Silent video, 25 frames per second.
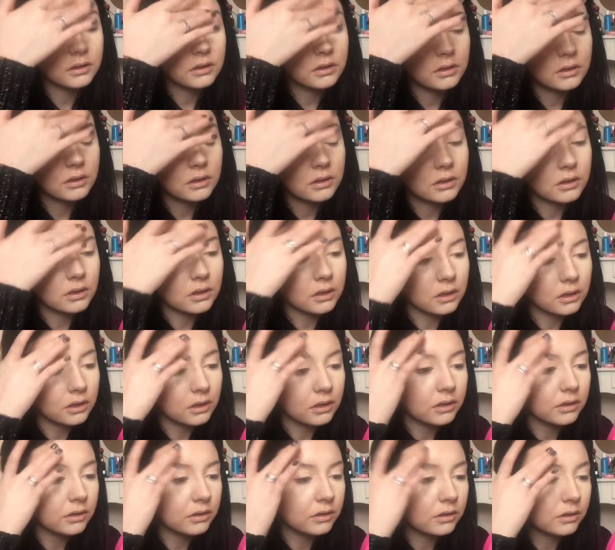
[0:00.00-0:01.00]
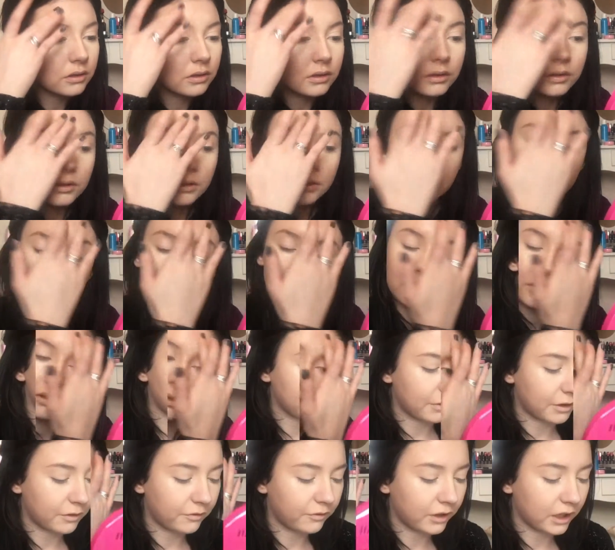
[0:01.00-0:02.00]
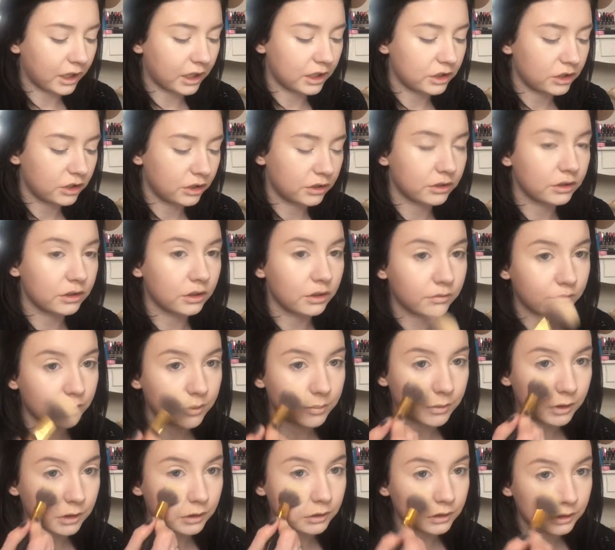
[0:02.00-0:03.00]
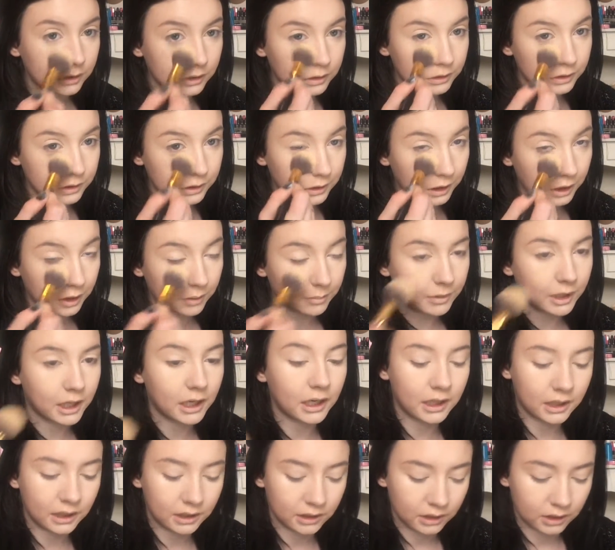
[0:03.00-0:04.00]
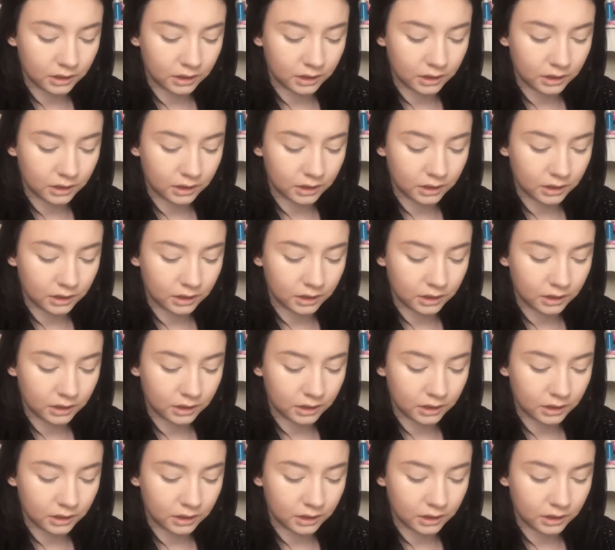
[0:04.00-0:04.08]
I want to set on my face using the Rimmel Stay Matte